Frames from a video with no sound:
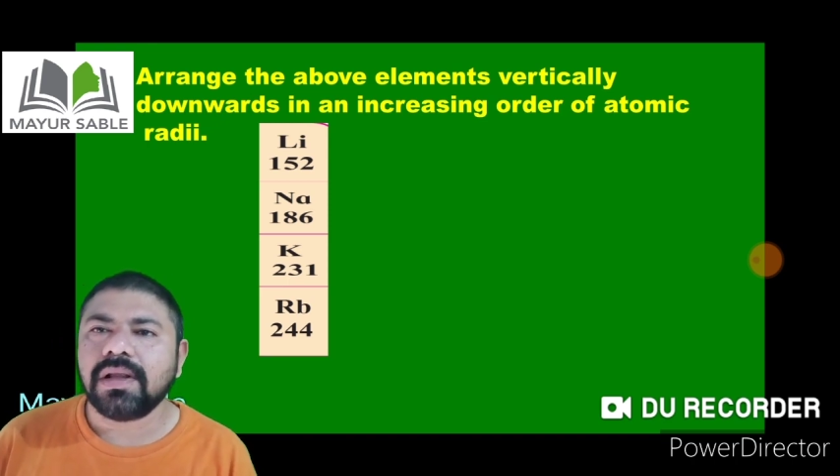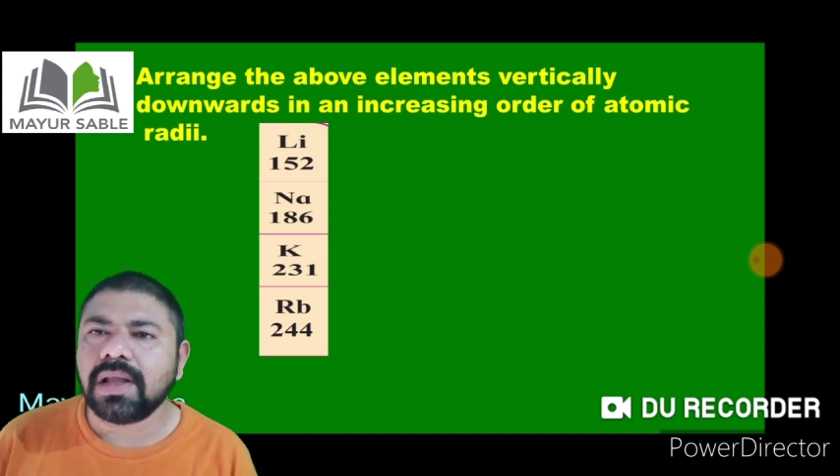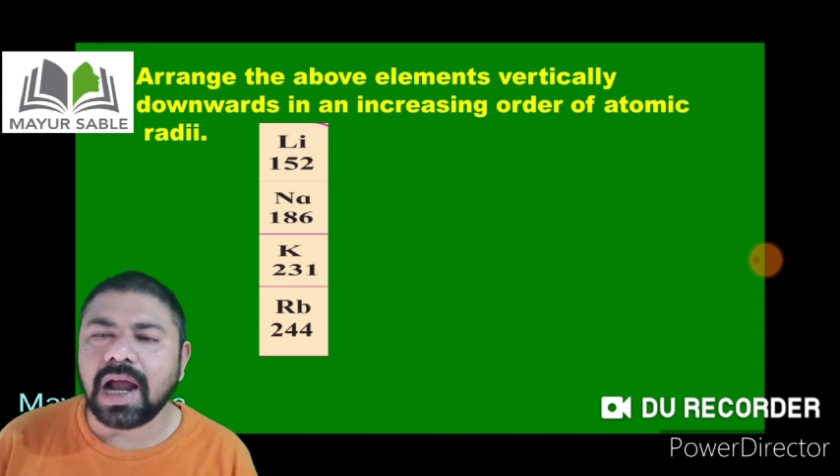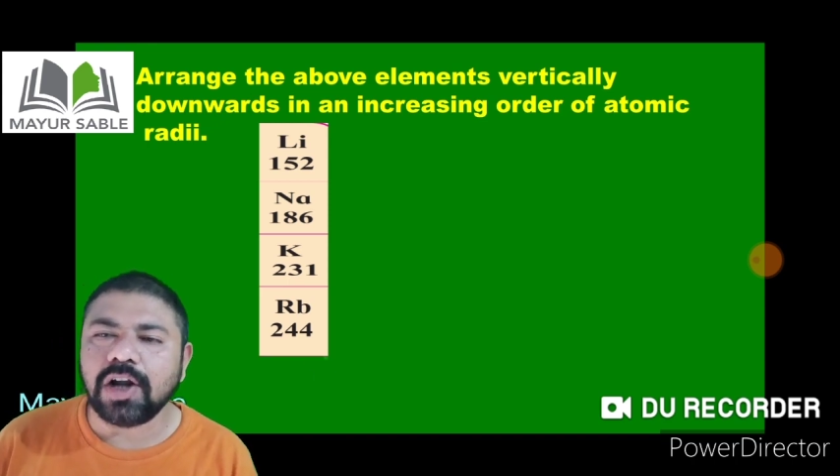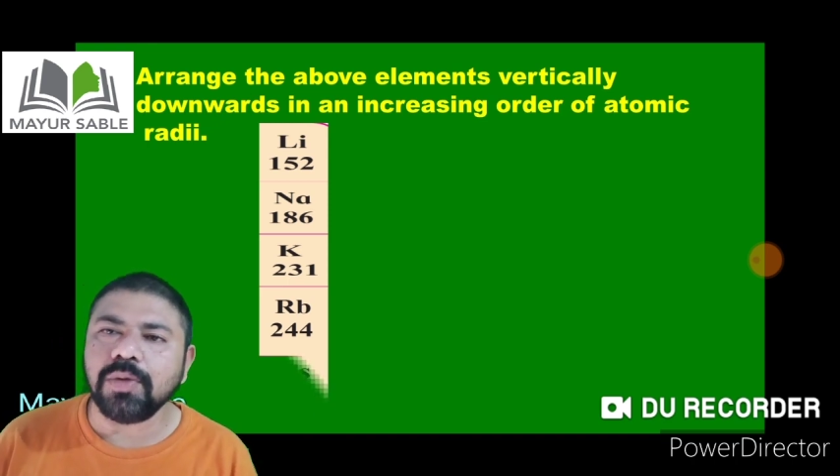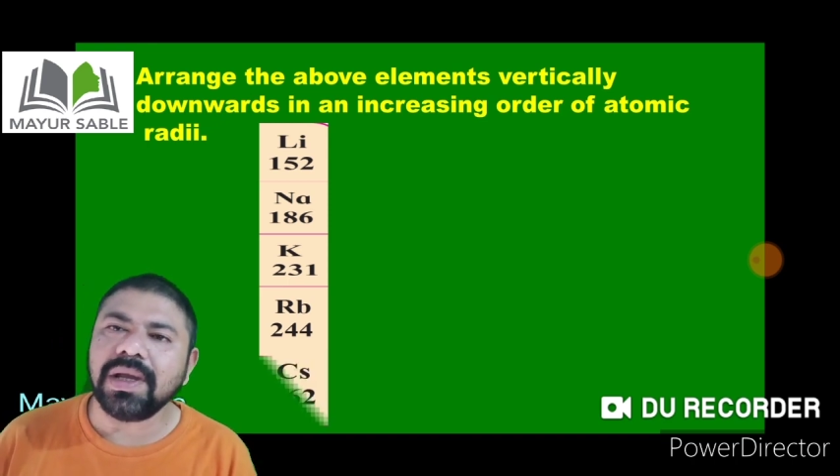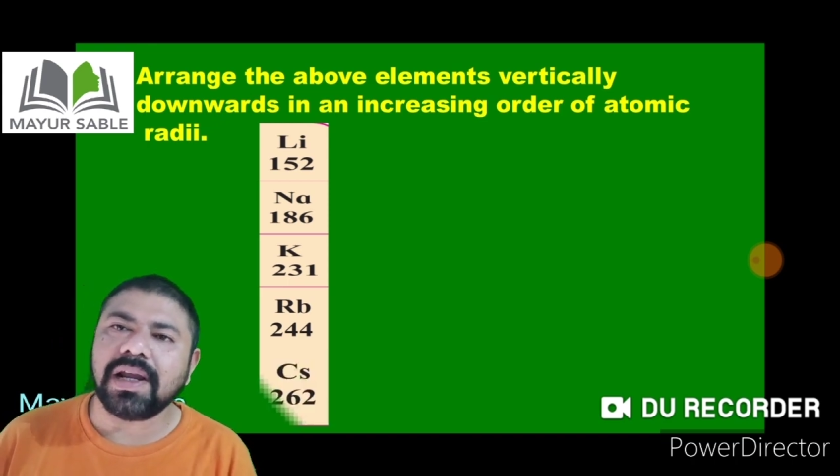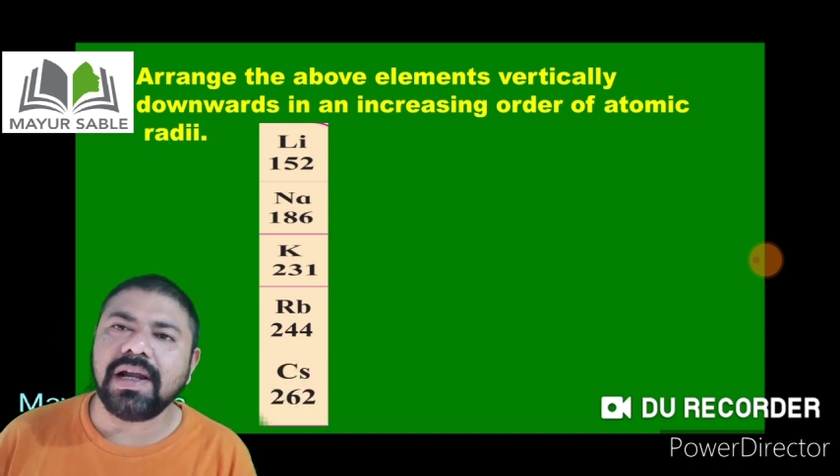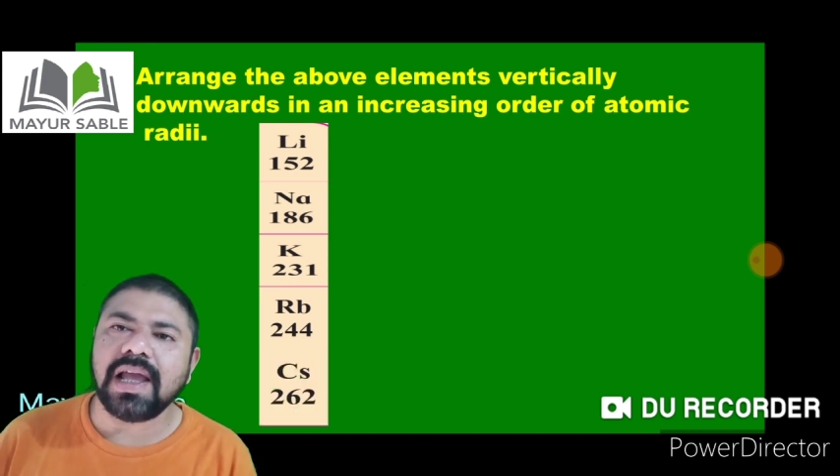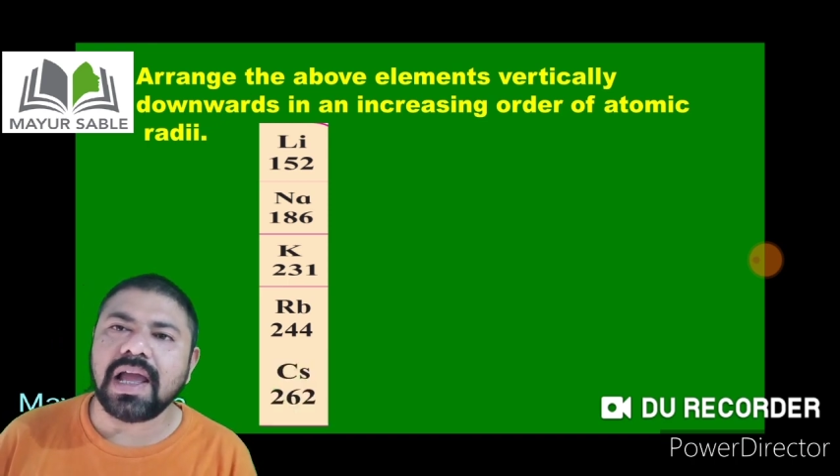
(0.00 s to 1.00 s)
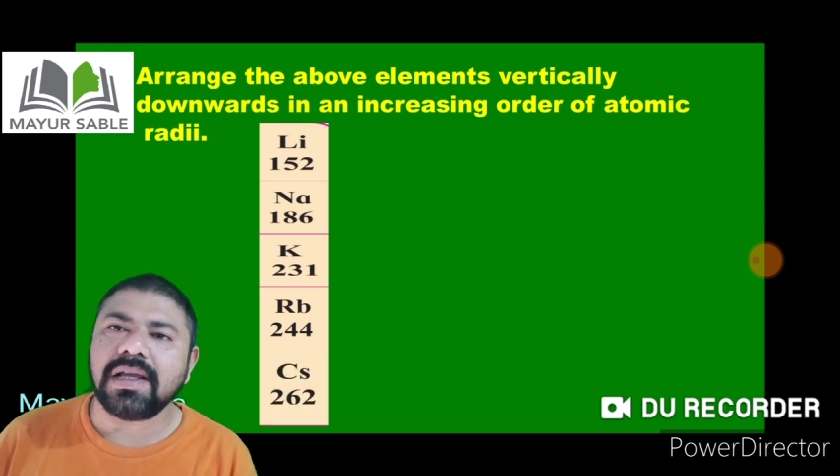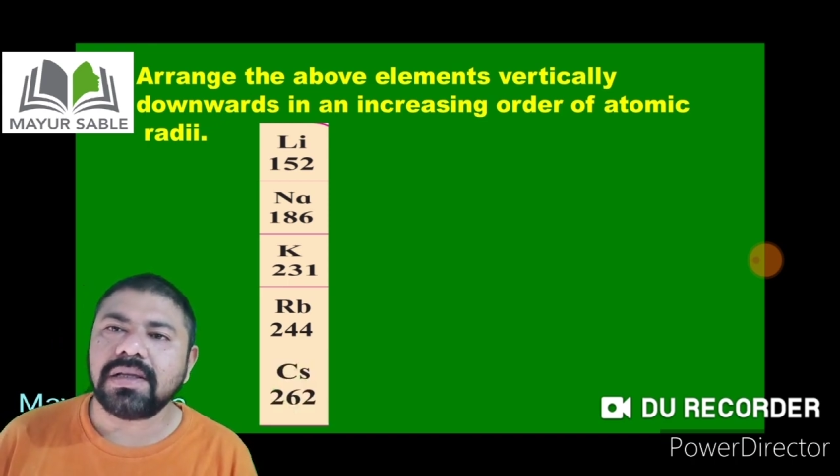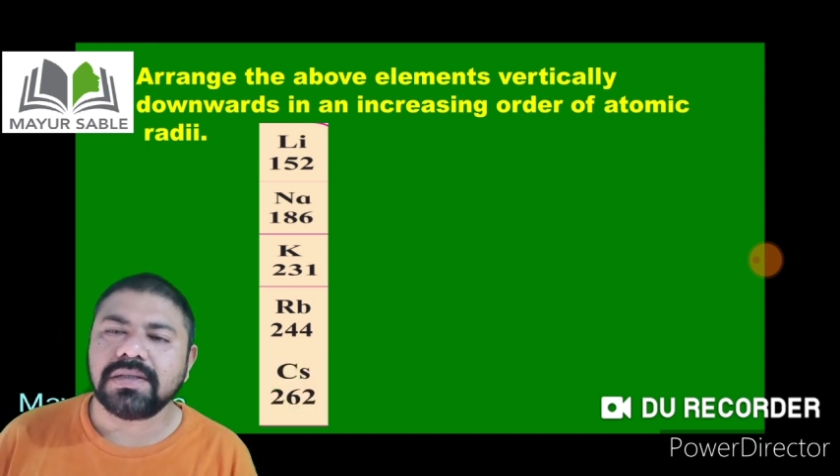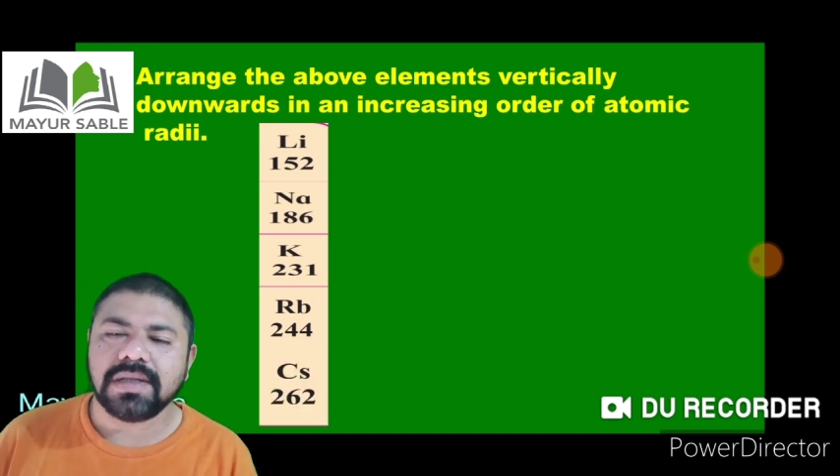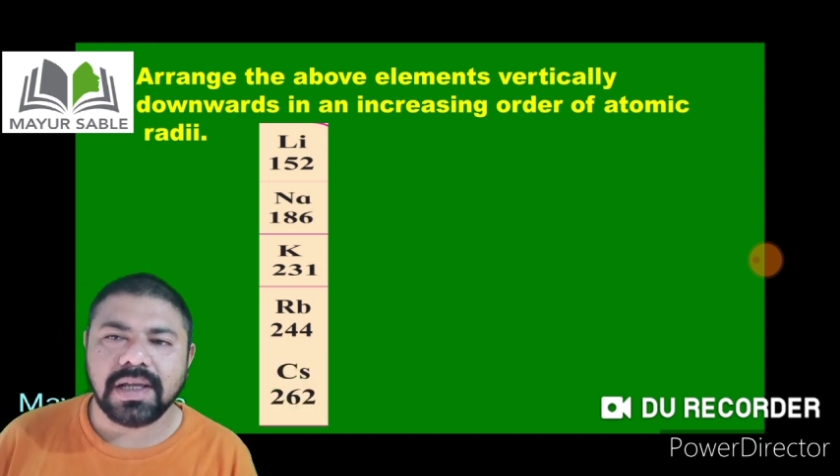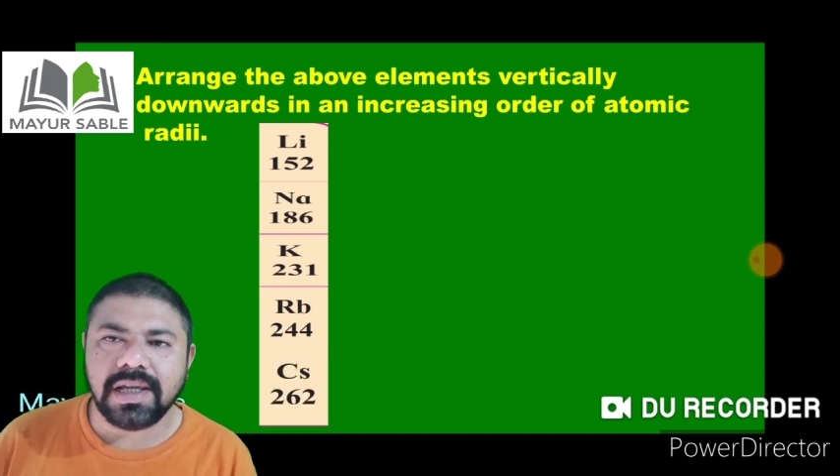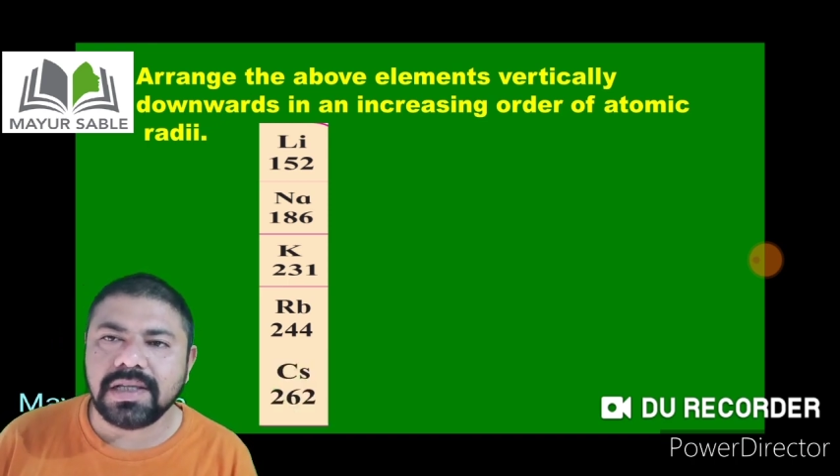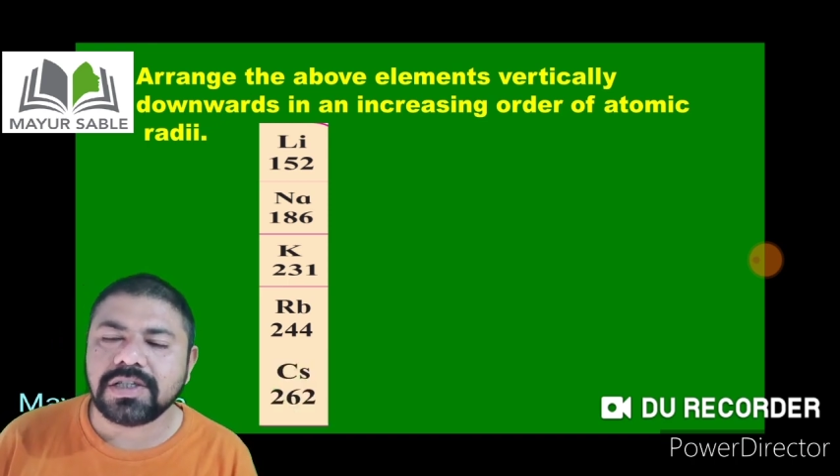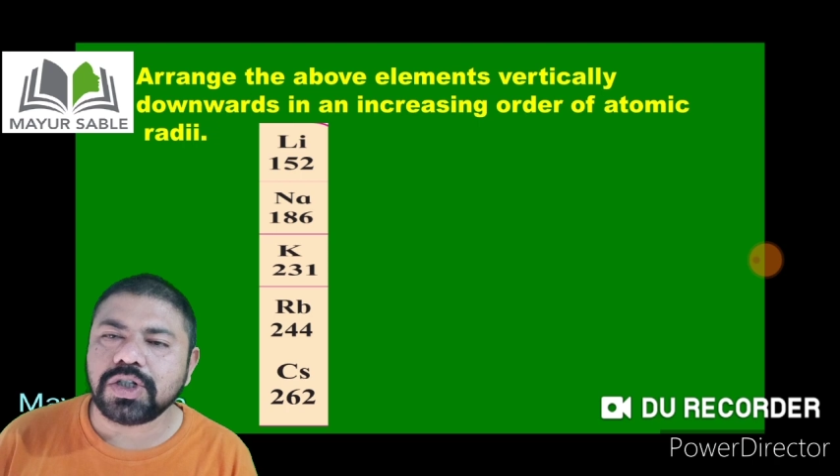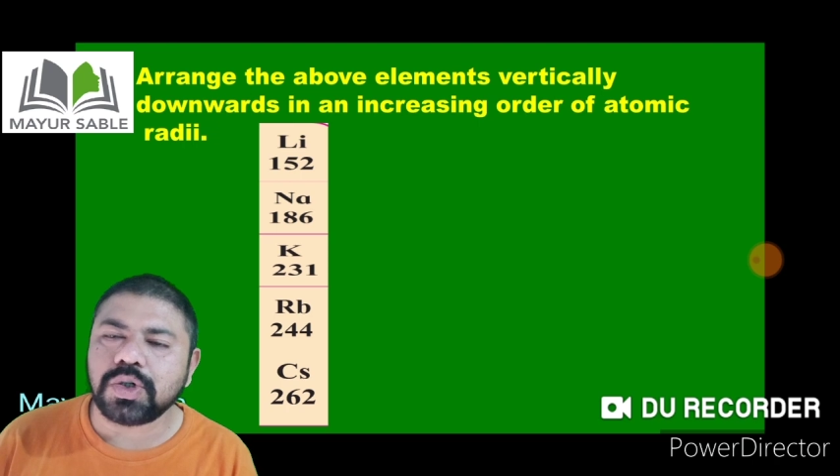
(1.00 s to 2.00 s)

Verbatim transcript: The atomic radii is